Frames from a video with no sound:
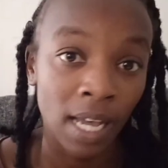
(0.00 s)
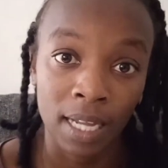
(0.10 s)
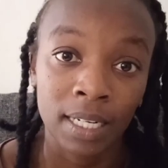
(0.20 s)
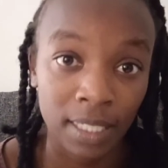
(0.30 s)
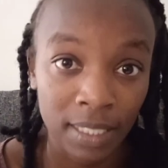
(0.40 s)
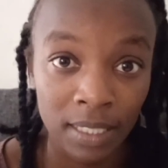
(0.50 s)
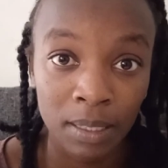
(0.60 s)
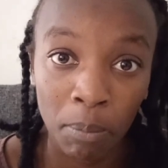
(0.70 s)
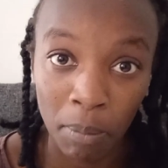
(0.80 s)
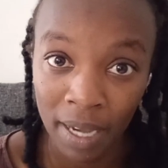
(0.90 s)
at
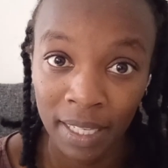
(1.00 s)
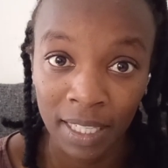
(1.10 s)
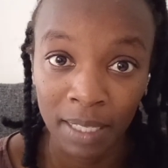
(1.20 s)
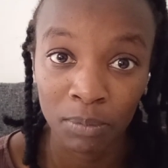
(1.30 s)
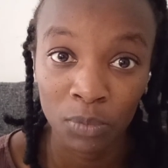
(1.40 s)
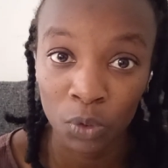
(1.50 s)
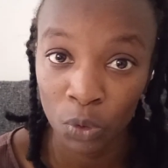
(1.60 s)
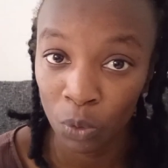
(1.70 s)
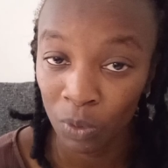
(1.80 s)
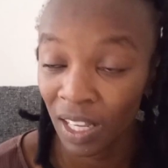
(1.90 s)
least buy them
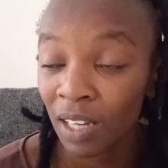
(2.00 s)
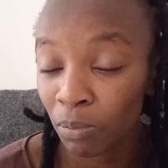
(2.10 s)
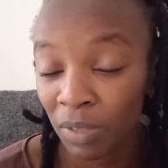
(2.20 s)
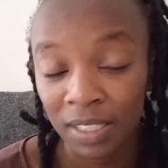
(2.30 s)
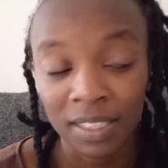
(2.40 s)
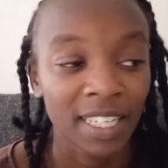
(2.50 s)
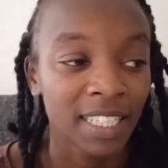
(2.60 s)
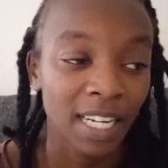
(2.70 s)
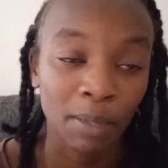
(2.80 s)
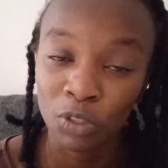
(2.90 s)
so with that being
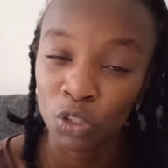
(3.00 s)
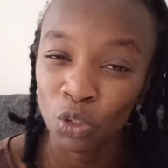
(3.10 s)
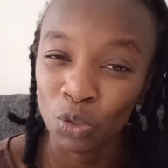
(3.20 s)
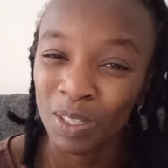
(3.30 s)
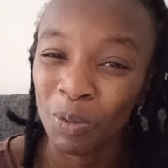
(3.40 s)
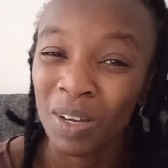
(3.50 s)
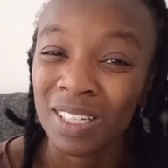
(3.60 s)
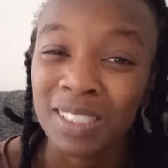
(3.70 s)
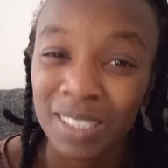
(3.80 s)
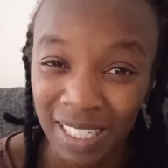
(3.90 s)
said let me show you the
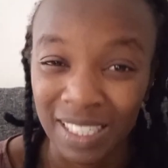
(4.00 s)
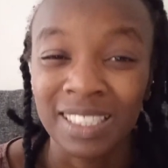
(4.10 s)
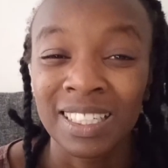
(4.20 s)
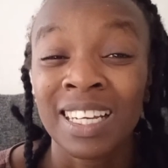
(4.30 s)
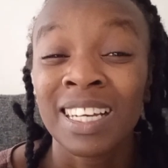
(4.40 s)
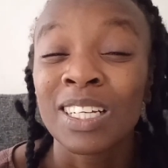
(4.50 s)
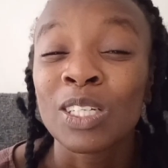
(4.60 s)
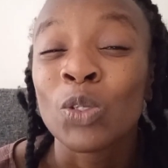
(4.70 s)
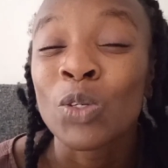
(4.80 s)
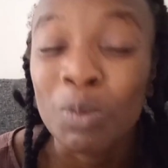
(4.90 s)
worst things
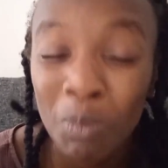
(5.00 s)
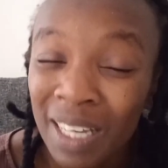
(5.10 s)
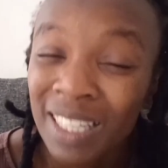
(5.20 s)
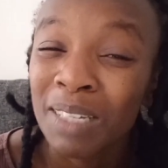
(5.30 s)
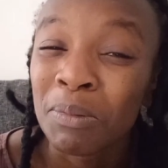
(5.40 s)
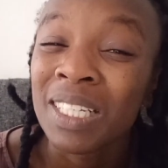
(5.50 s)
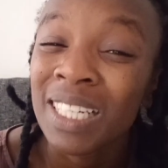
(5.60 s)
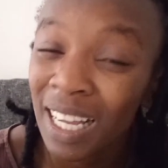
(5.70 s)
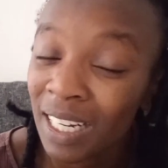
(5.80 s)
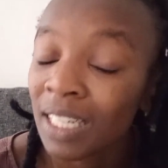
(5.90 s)
don't buy them
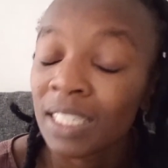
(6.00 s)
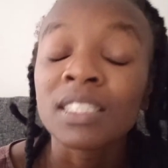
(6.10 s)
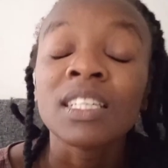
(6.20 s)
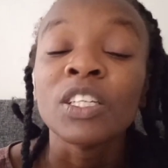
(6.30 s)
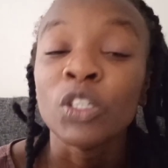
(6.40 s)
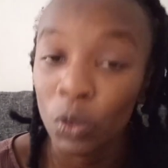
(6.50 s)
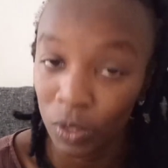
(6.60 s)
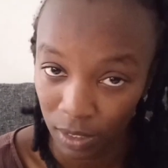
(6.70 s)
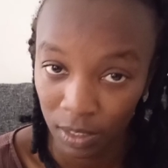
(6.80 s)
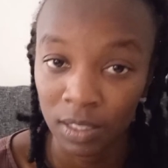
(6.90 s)
regardless
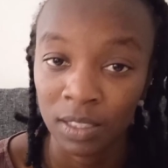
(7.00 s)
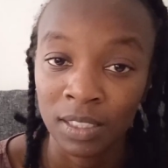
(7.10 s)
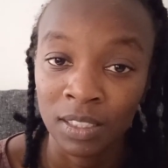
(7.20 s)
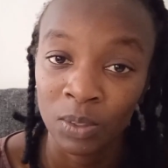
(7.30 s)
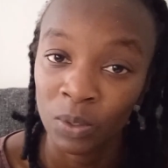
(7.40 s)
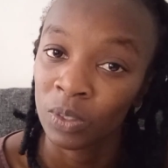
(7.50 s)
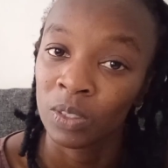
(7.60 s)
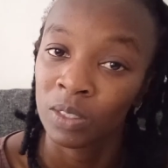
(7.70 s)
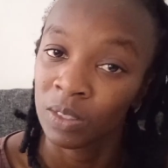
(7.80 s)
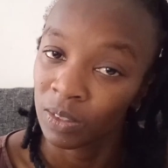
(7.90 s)
don't
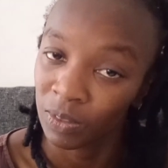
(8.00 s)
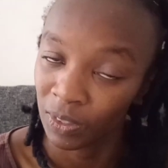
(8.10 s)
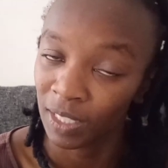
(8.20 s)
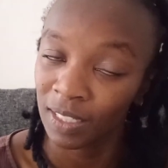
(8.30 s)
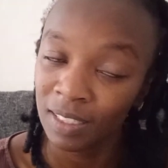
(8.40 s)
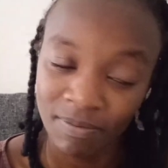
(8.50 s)
okay